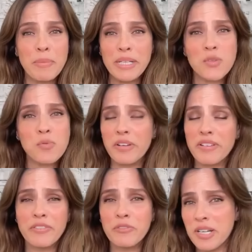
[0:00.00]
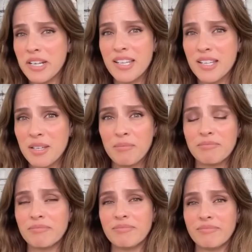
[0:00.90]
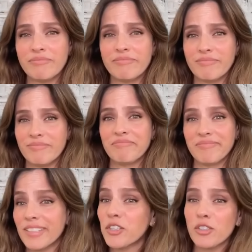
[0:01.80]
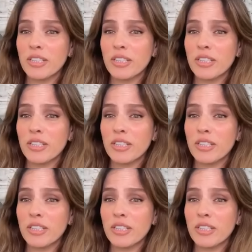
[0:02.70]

is worthy of criticism. Right. Literally,